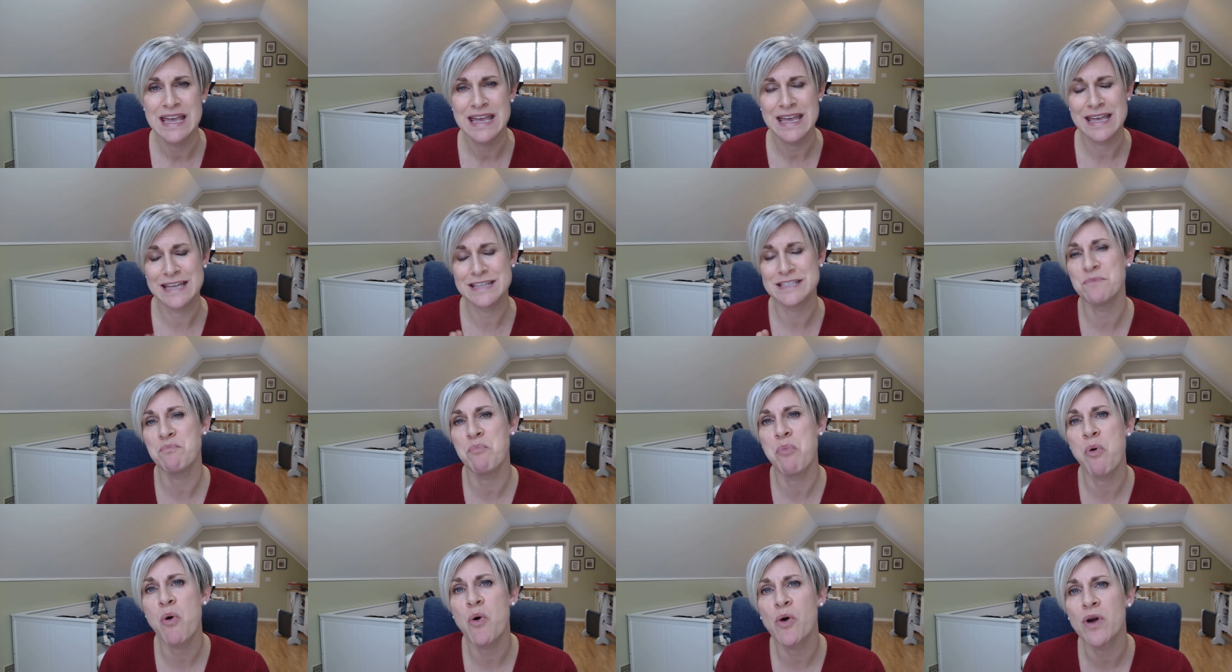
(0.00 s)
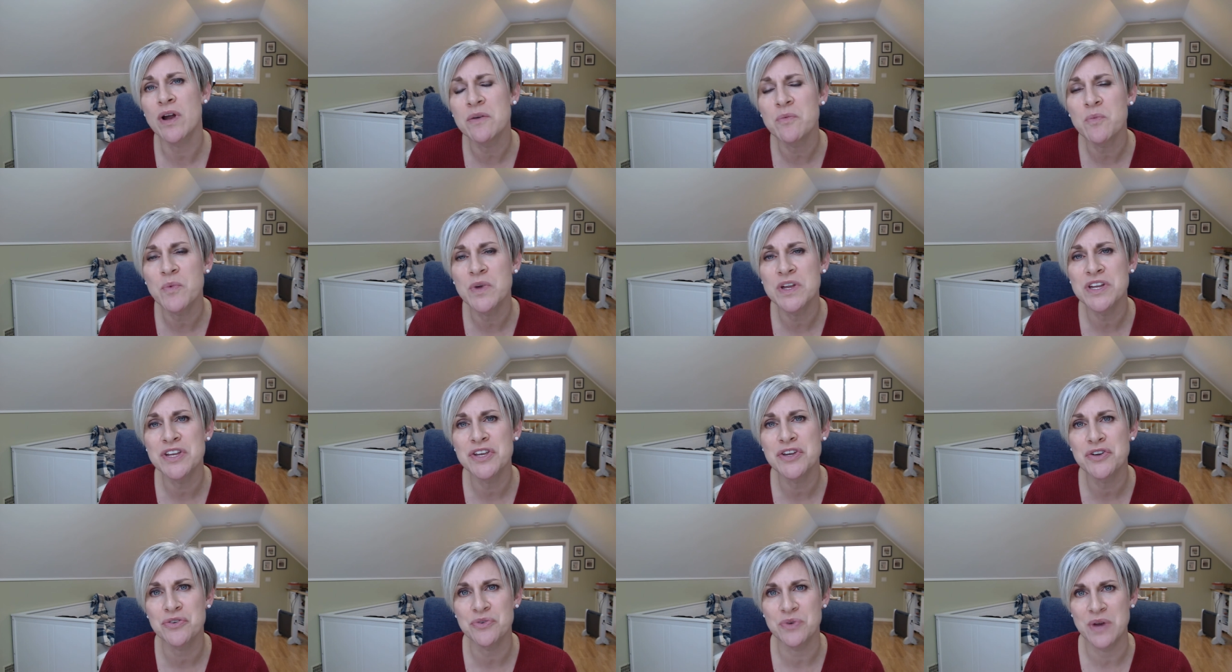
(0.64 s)
It's important when
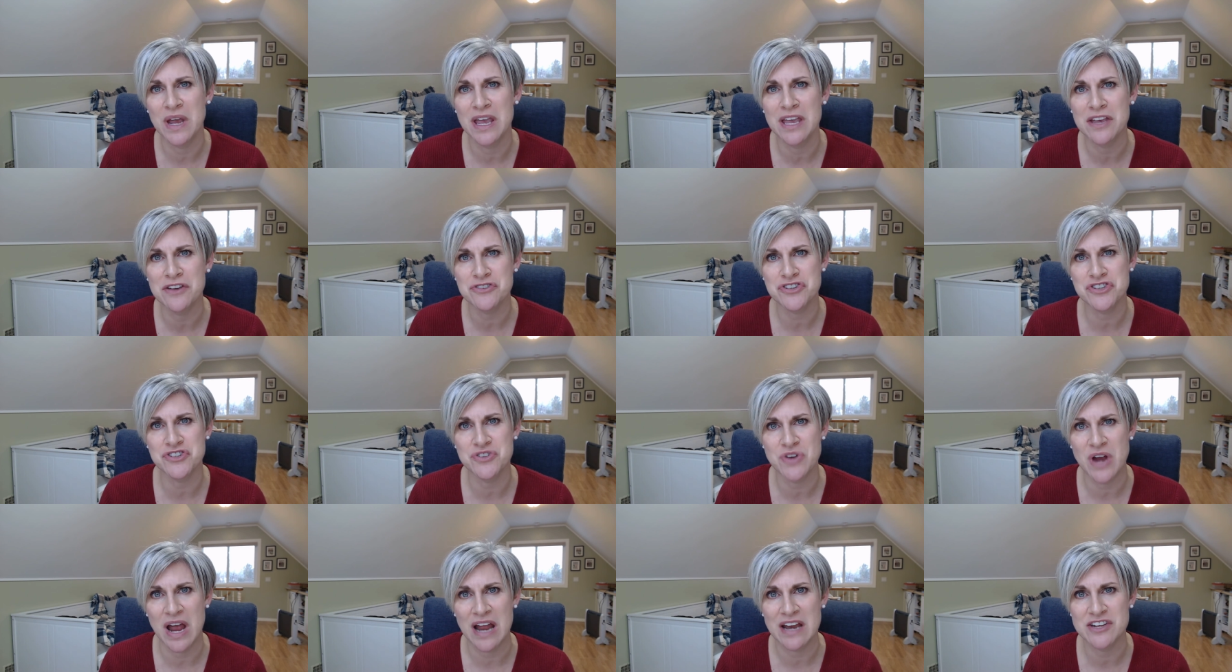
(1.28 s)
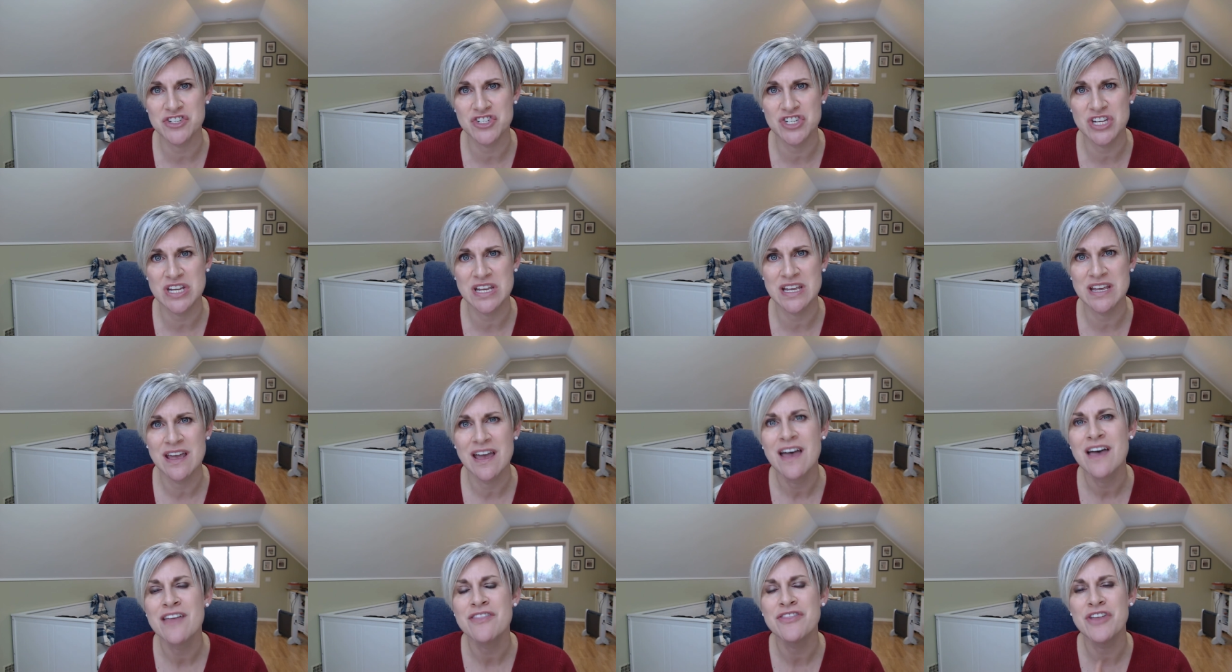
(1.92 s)
you create your strategy
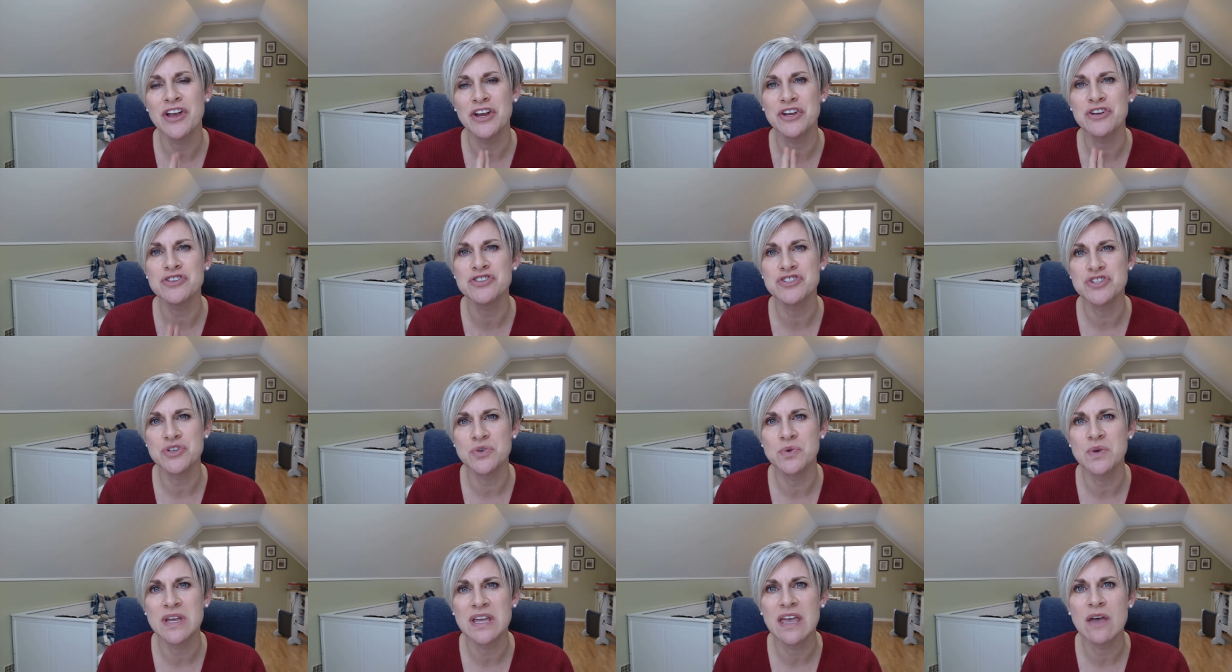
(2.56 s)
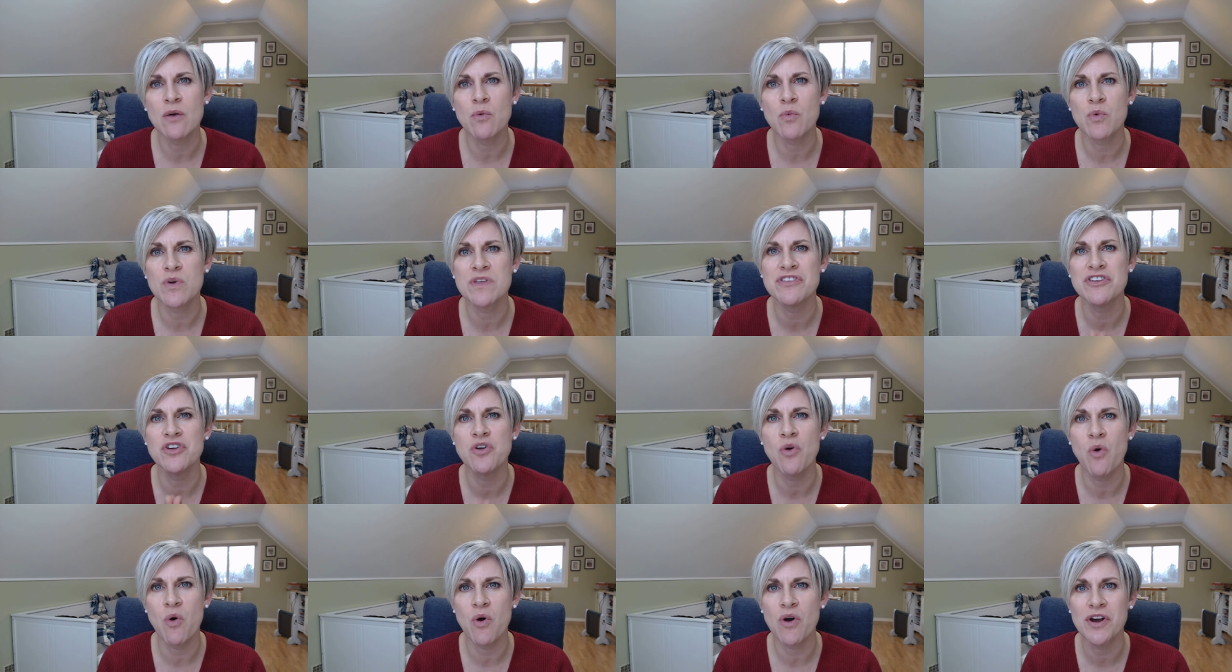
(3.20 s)
that you're doing it with
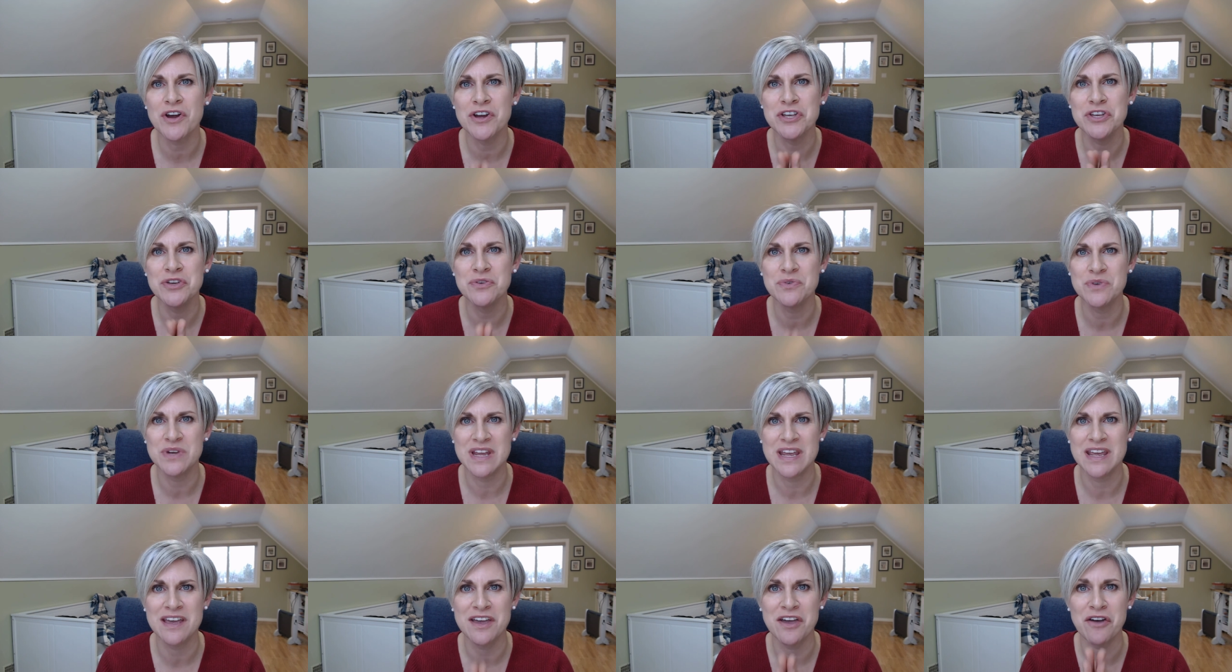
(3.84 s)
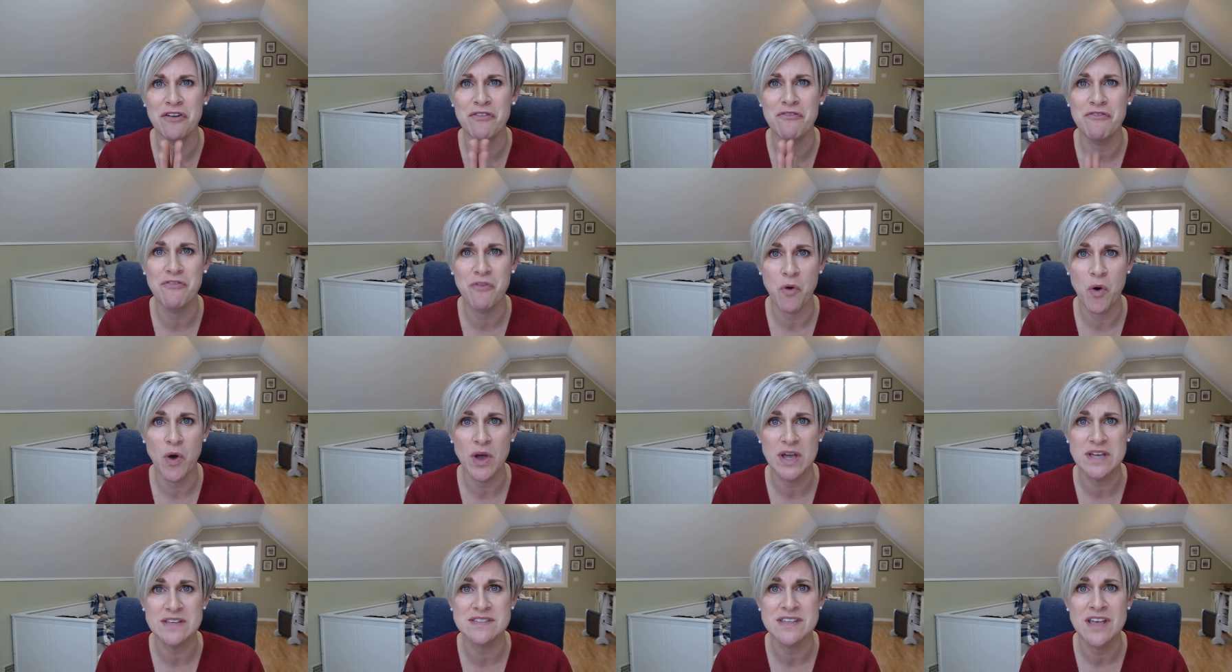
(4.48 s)
your unique
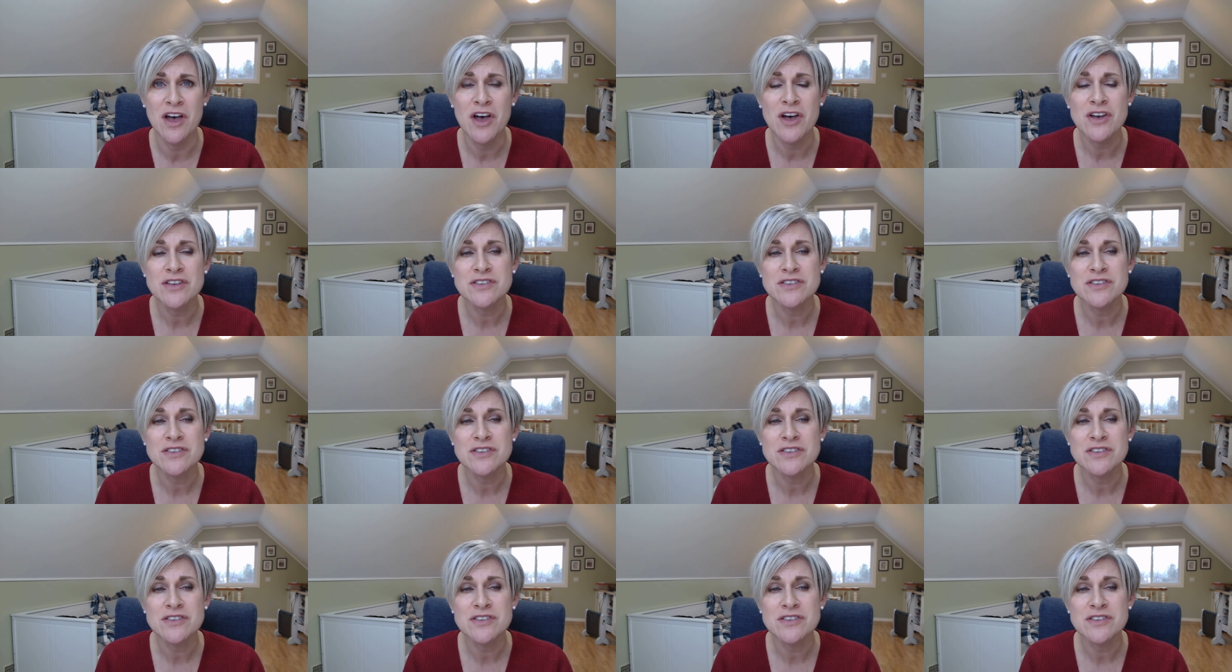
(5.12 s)
voice.